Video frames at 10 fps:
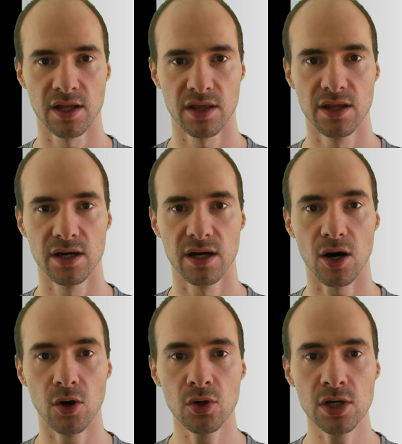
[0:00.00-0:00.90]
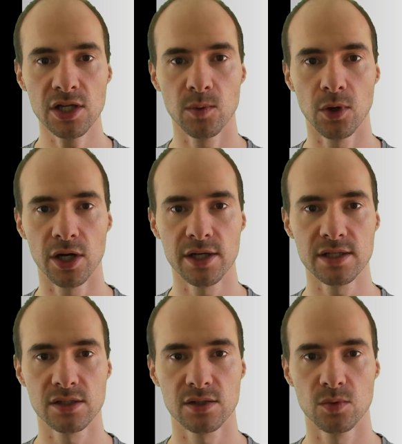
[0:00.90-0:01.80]
The only
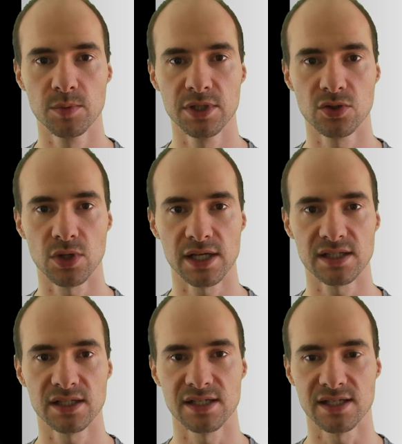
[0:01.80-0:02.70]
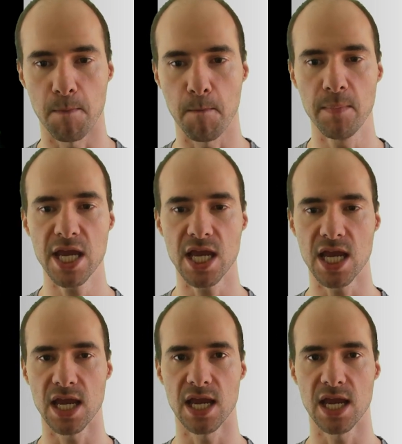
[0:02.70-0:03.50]
one to be trusted is me.